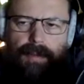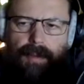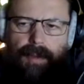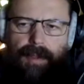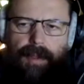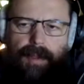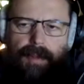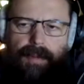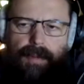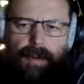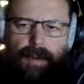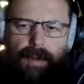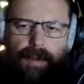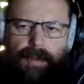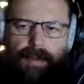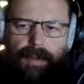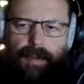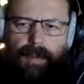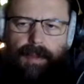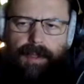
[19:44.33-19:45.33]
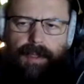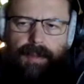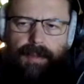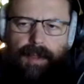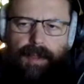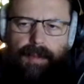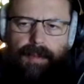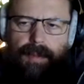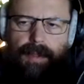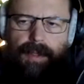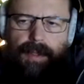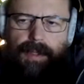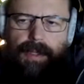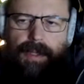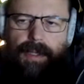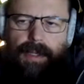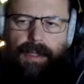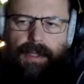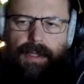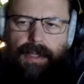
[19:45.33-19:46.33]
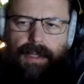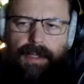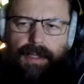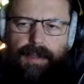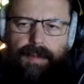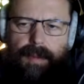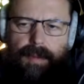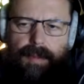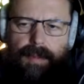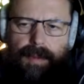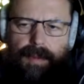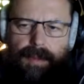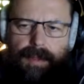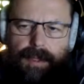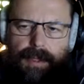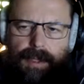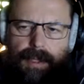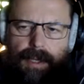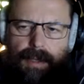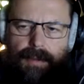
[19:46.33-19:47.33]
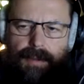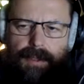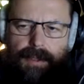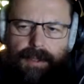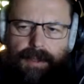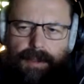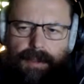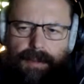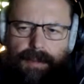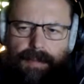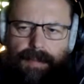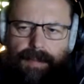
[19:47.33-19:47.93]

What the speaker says: if you don't worry too much about money and at least one person loves you.